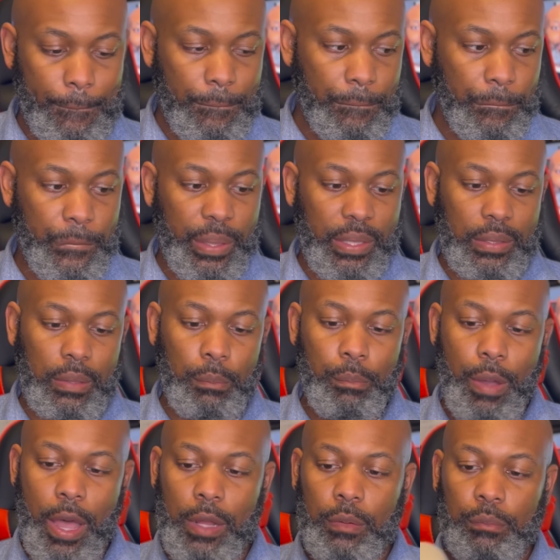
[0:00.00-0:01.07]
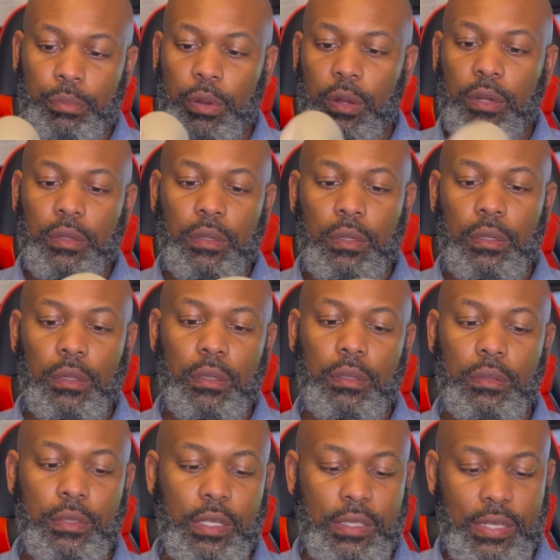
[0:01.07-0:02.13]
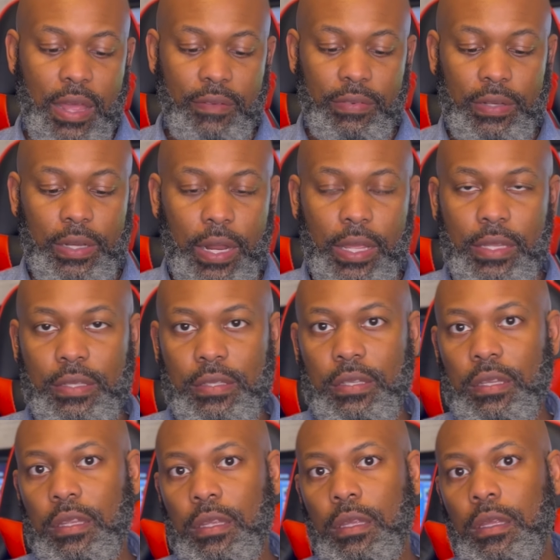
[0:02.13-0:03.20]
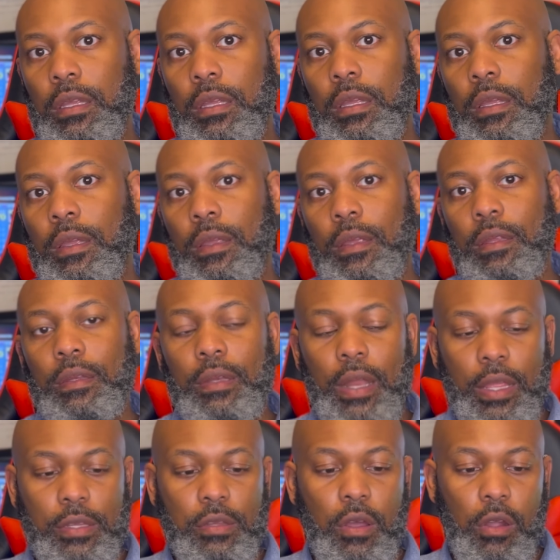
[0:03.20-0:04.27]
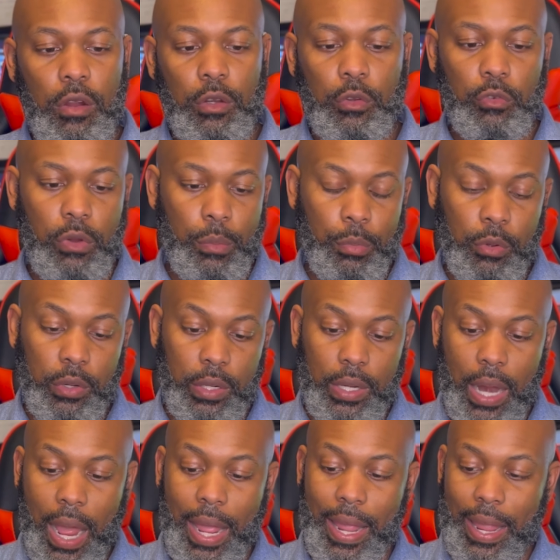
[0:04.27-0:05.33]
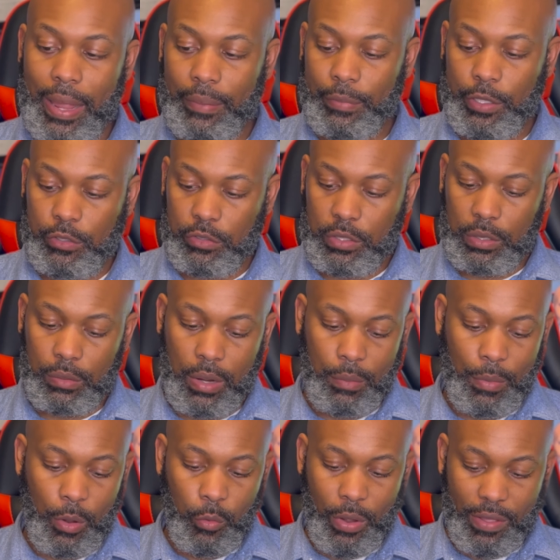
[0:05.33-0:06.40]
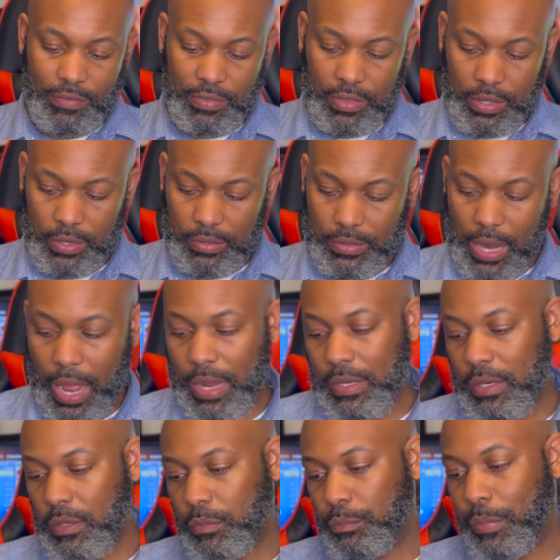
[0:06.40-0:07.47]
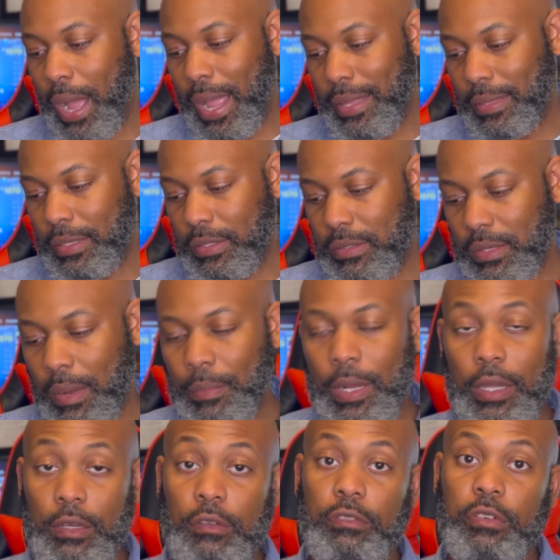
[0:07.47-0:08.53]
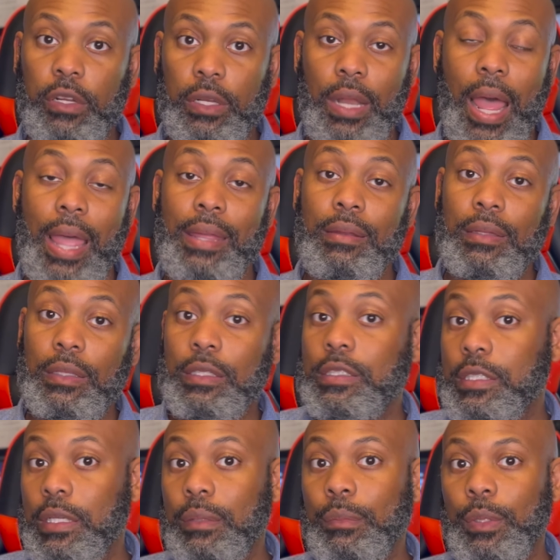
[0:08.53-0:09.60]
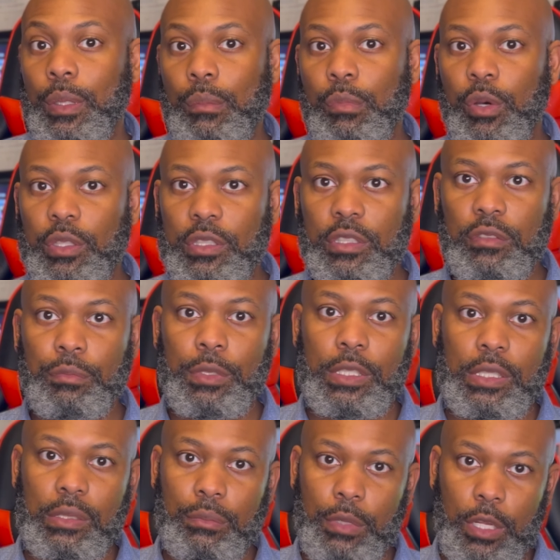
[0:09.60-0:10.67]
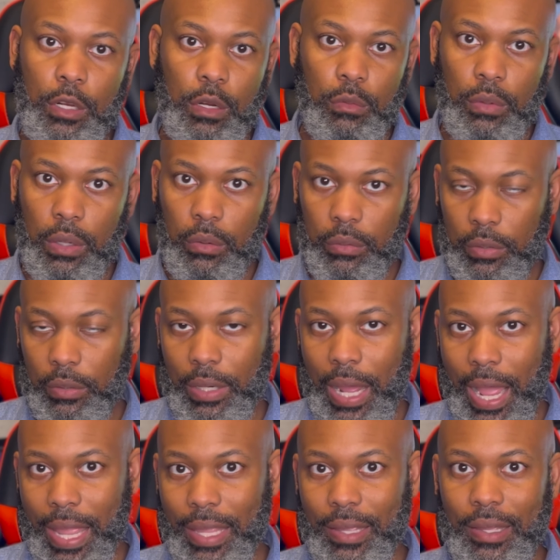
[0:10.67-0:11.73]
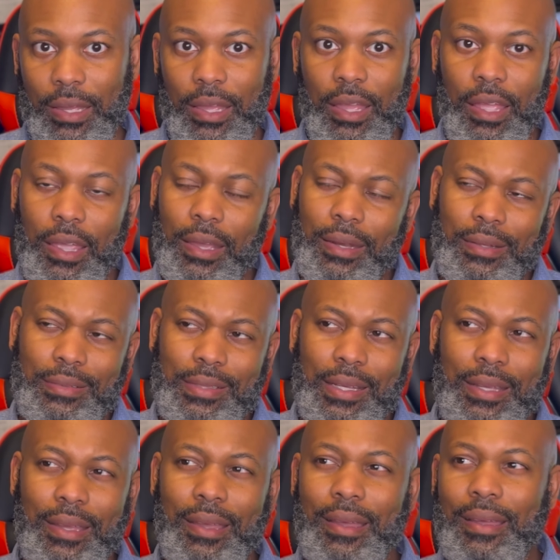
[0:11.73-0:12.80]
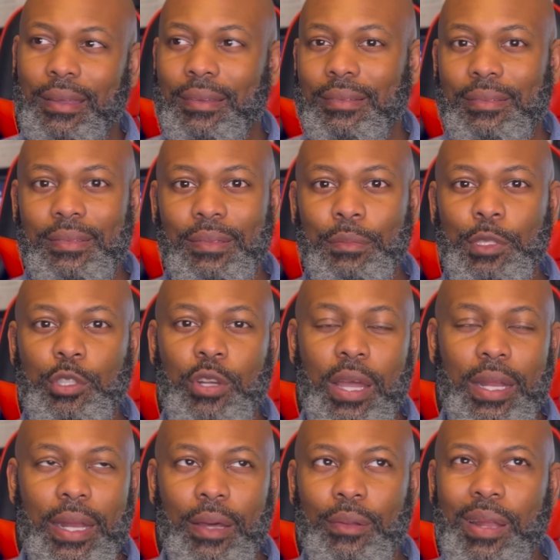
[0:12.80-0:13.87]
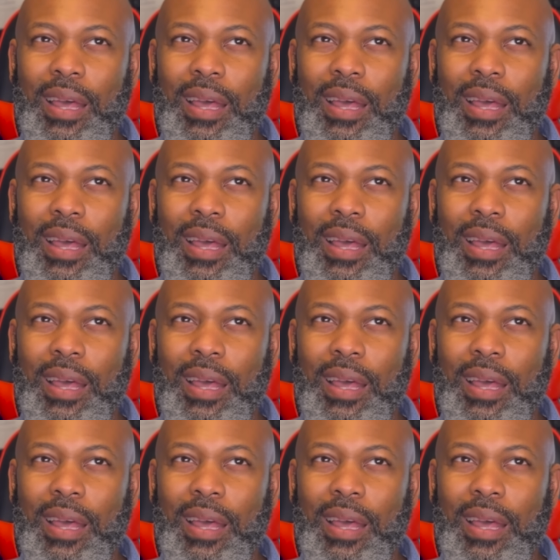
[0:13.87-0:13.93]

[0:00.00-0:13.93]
But the bottom part does have a nice, nice hard grip on it. I am interested. Now, my wife thinks I didn't buy this. I'm not gonna front. I legitimately bought this because me and her were going on a hike. And I was like, huh, let me try it out.